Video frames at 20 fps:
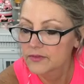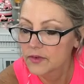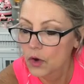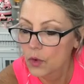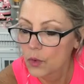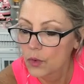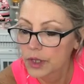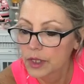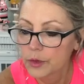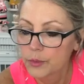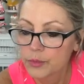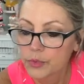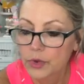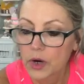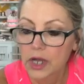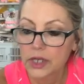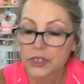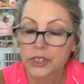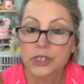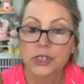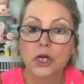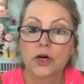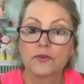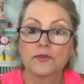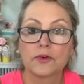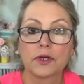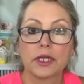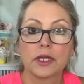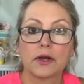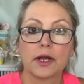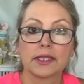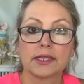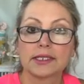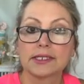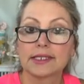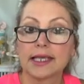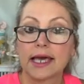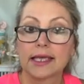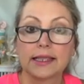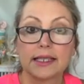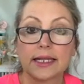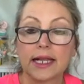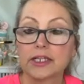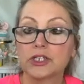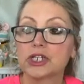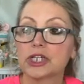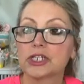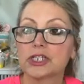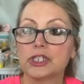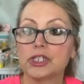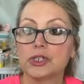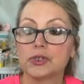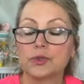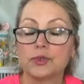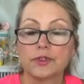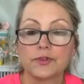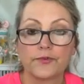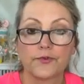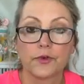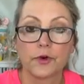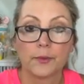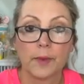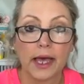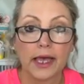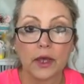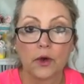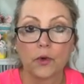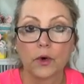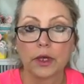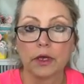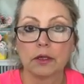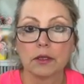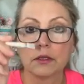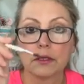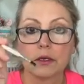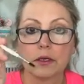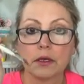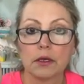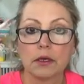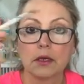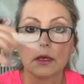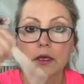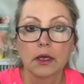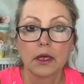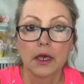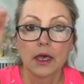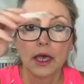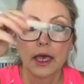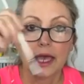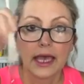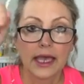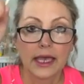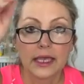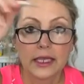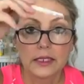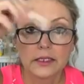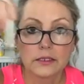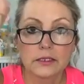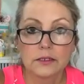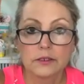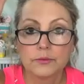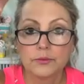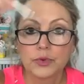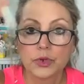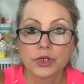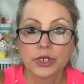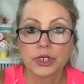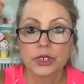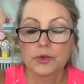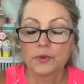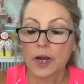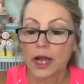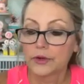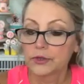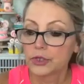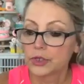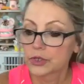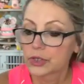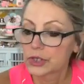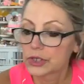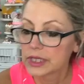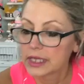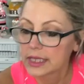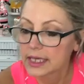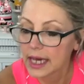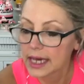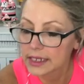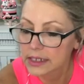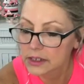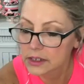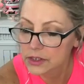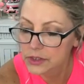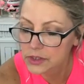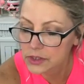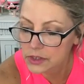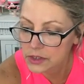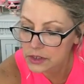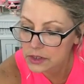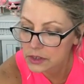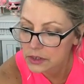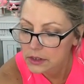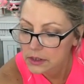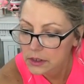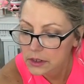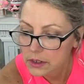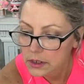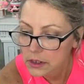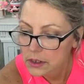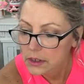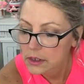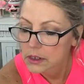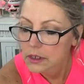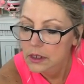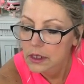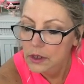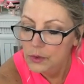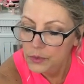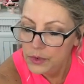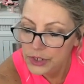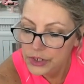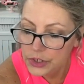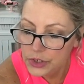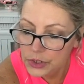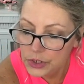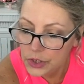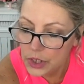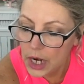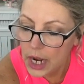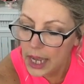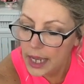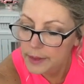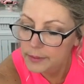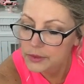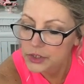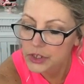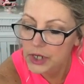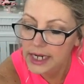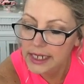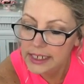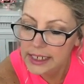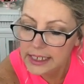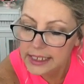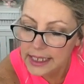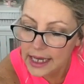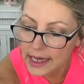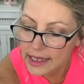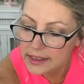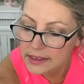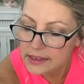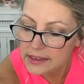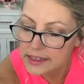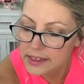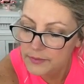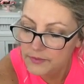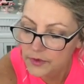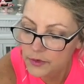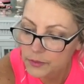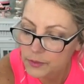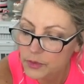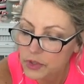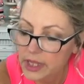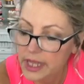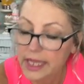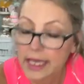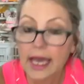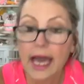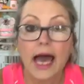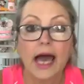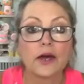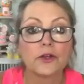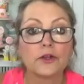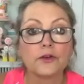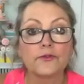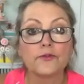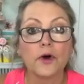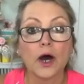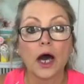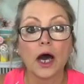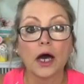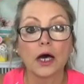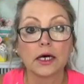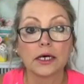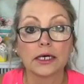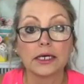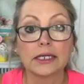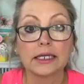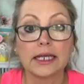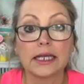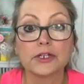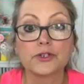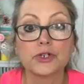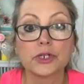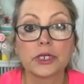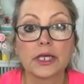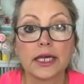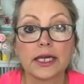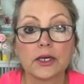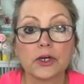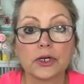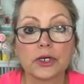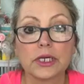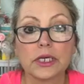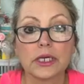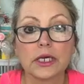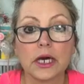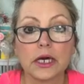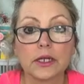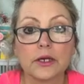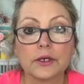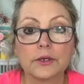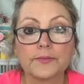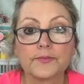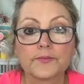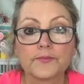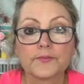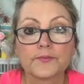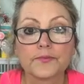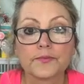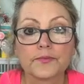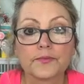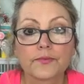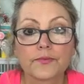then I have an oil brush over here on the side that I just use for my oil. And put it around your cookie cutters when you're trying to cut some foam clay out of an intricate cookie cutter.